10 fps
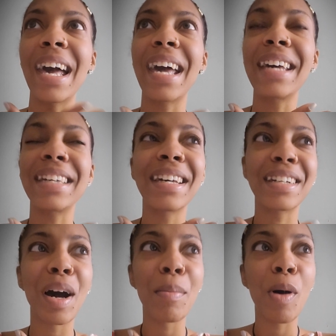it can
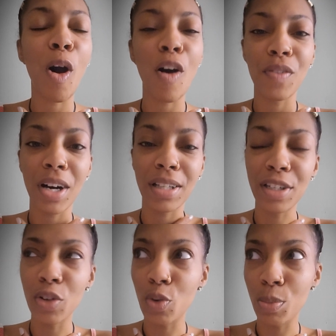come off a
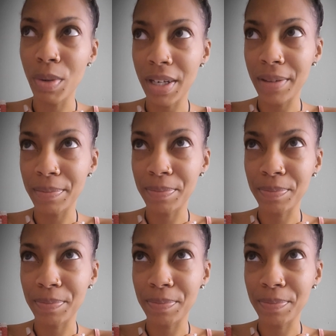little bit